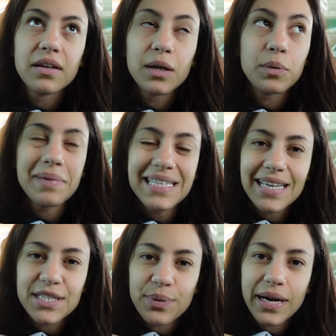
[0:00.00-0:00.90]
It would make
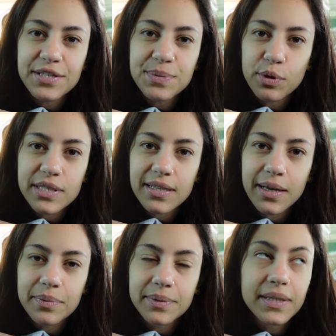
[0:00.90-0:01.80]
sense, we're at a sports
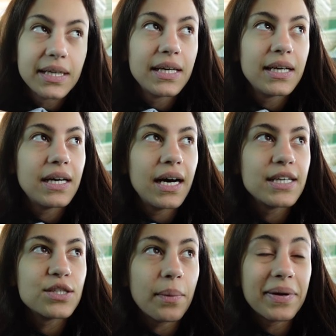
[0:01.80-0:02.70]
club,
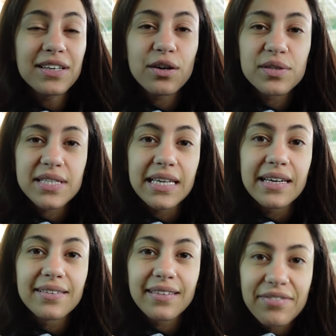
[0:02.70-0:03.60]
so I'm gonna go
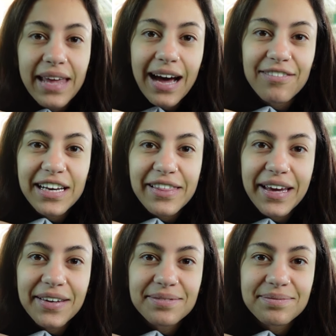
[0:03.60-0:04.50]
see if they have
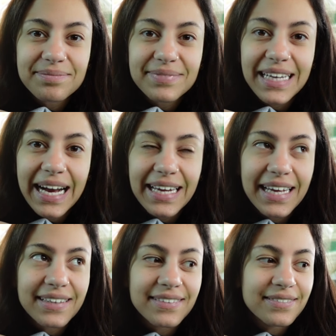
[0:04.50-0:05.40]
anything that I
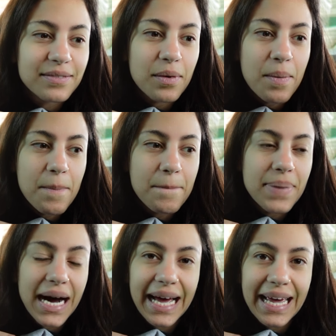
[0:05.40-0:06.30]
can
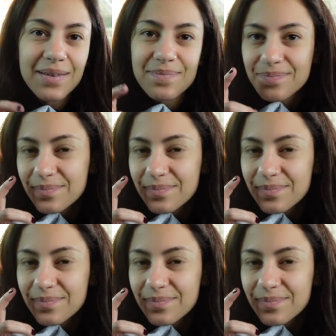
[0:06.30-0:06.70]
buy